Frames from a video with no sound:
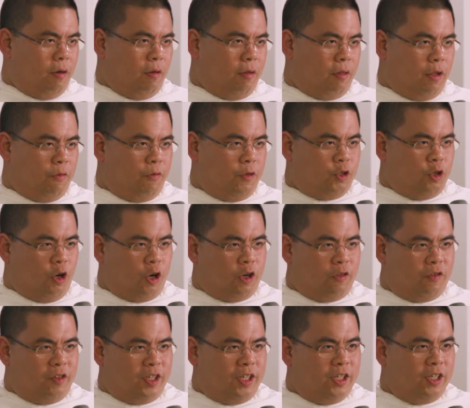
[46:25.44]
the
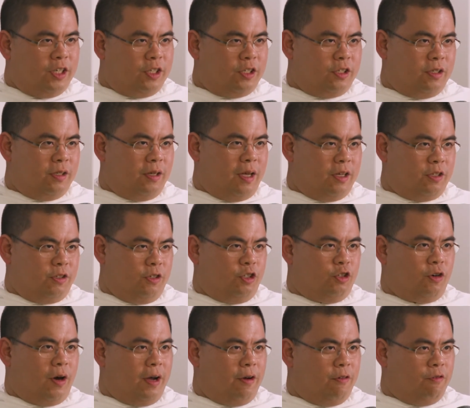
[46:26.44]
photographer has to
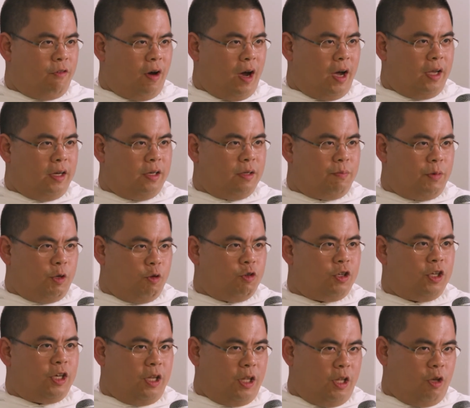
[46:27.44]
try and find
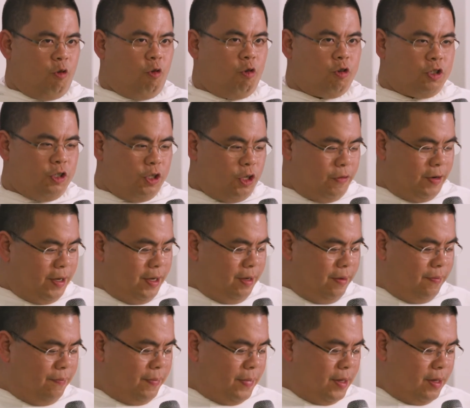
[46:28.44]
beauty in the ordinary.
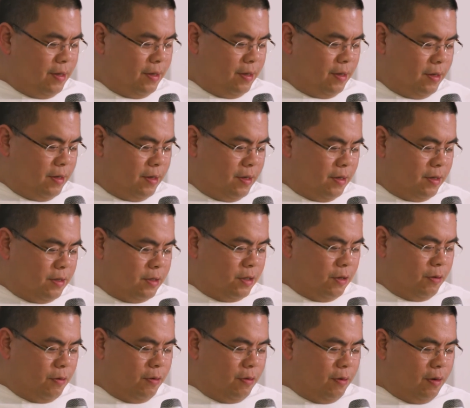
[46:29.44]

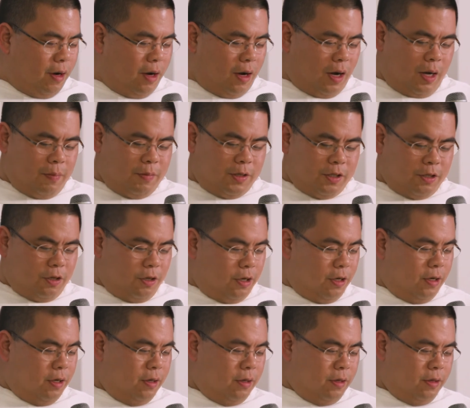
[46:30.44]
So I'm just going
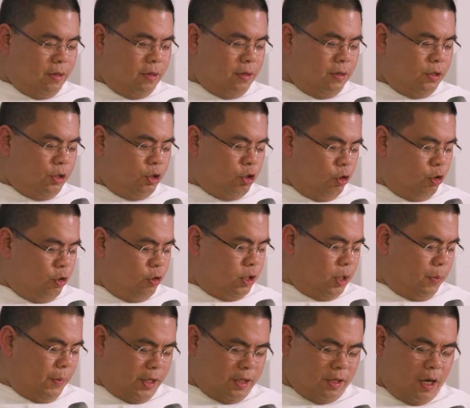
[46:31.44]
to show you
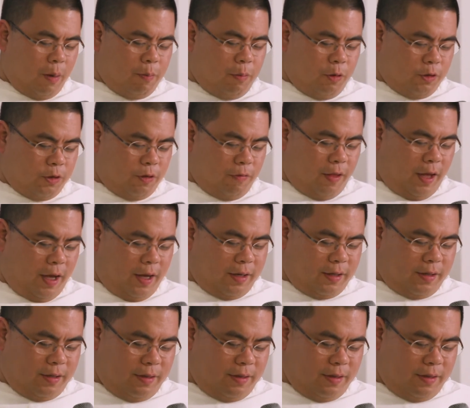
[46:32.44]
some examples of that.